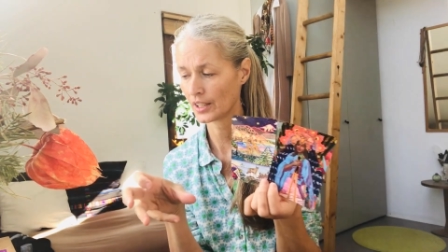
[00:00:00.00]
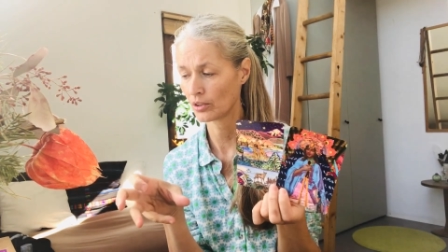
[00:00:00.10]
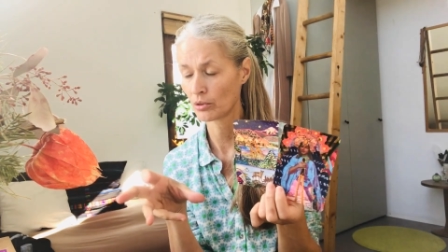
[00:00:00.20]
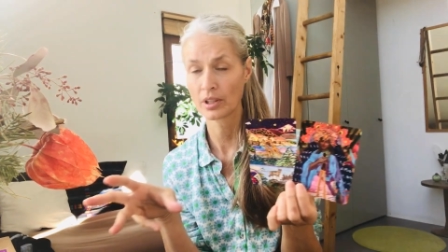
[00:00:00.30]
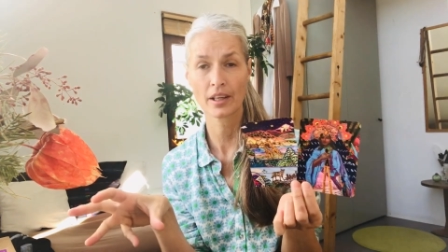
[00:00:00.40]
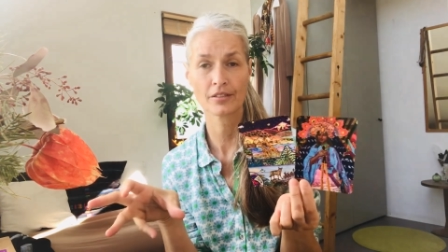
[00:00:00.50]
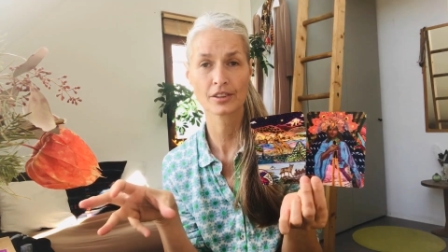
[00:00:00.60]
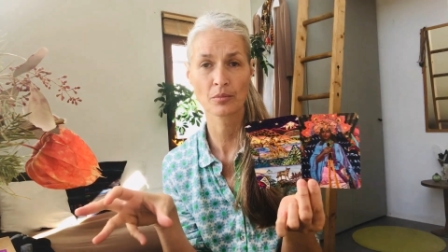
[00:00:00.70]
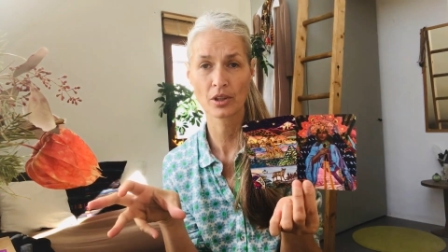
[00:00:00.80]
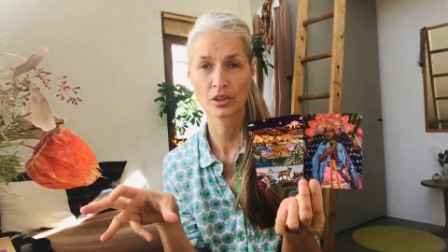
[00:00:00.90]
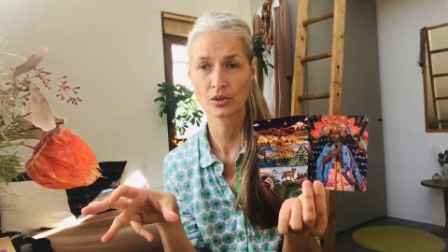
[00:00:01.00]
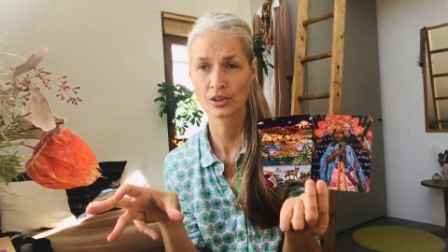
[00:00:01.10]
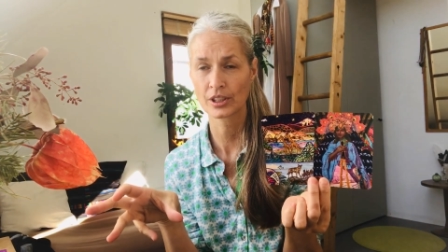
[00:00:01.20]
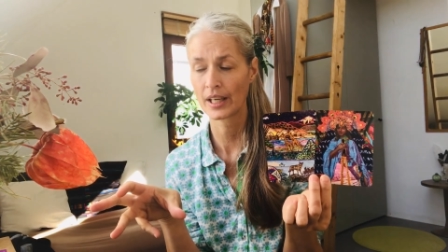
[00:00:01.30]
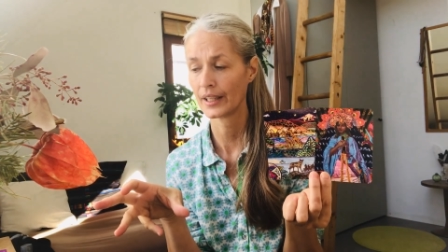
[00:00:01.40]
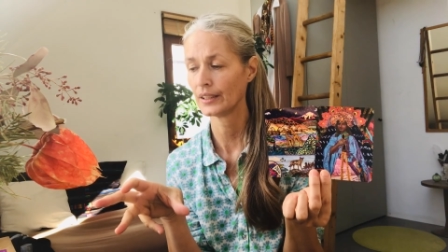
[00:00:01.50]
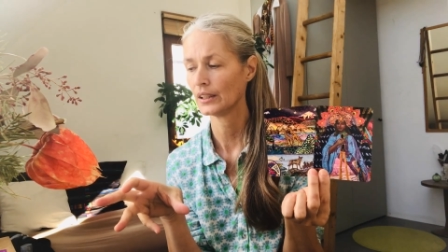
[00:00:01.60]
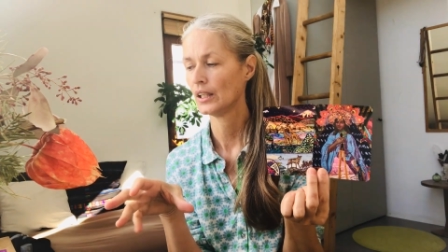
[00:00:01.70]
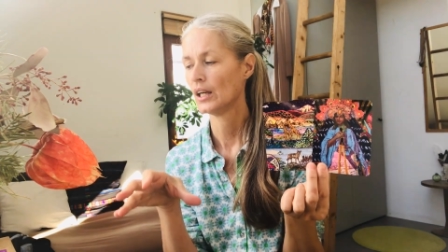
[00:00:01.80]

they all have something to say.